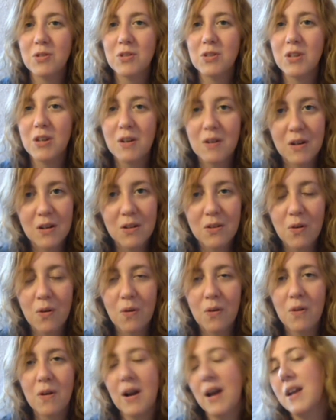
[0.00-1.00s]
secret
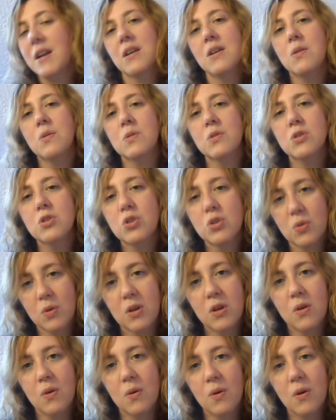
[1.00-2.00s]
or unknown to
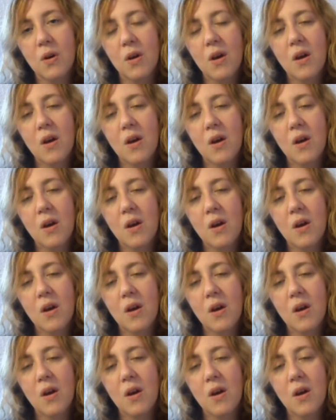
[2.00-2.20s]
you.